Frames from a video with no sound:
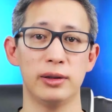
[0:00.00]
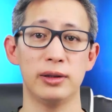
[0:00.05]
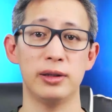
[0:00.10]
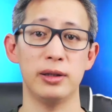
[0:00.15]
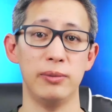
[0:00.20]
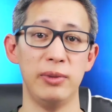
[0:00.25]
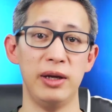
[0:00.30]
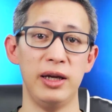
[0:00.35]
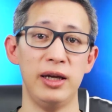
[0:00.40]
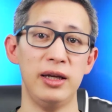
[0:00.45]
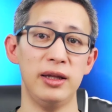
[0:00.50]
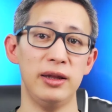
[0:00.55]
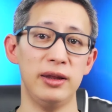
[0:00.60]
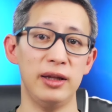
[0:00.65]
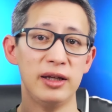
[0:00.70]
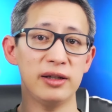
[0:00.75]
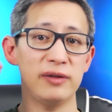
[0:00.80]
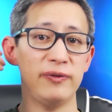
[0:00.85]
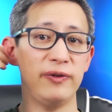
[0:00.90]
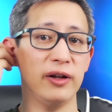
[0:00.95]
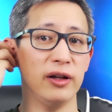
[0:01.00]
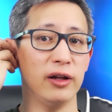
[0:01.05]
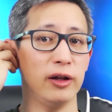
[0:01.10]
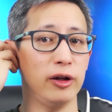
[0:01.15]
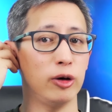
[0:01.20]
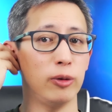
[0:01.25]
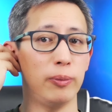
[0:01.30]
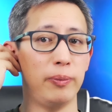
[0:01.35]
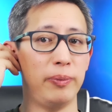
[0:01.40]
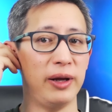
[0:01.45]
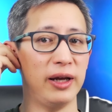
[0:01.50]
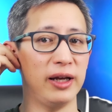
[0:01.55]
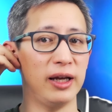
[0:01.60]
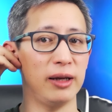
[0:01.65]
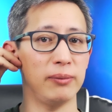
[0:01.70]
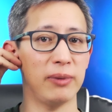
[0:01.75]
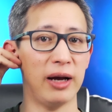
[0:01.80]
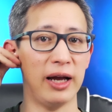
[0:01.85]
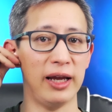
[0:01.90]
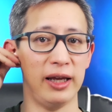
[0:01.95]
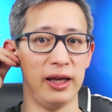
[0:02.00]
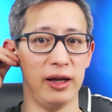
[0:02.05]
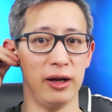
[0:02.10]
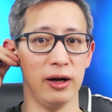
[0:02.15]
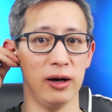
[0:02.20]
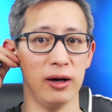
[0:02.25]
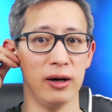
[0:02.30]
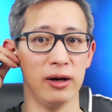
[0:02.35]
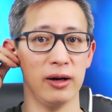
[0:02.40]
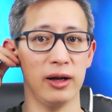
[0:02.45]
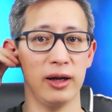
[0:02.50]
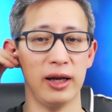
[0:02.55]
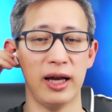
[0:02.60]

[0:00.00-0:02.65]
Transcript: To me, these feel a little big in my ear,